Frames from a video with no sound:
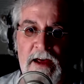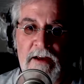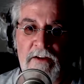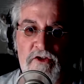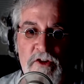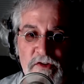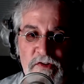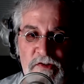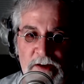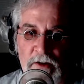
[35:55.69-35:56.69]
uh,
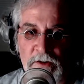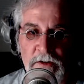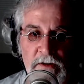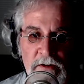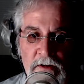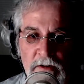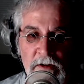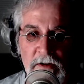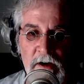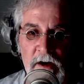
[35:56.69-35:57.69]
just settled
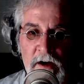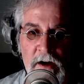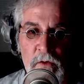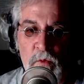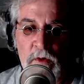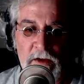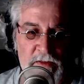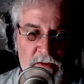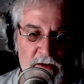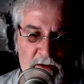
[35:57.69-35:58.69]
uh,
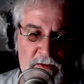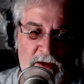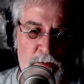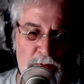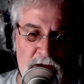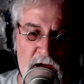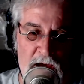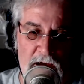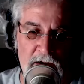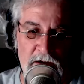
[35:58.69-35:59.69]
with uh, the
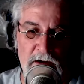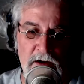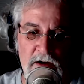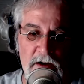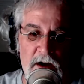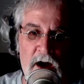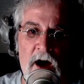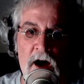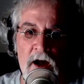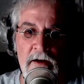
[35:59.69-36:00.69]
EPA
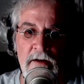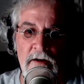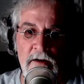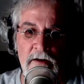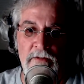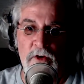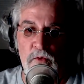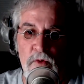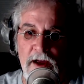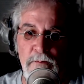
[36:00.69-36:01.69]
on their
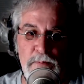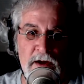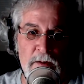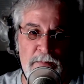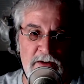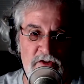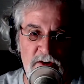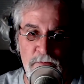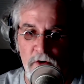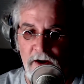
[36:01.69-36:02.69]
Ram pickup and
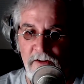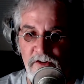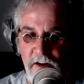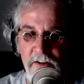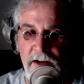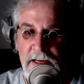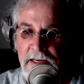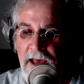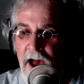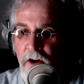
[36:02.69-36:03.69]
Jeep Grand
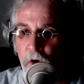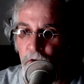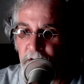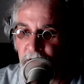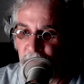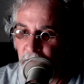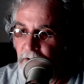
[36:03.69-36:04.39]
Cherokee Eco Diesel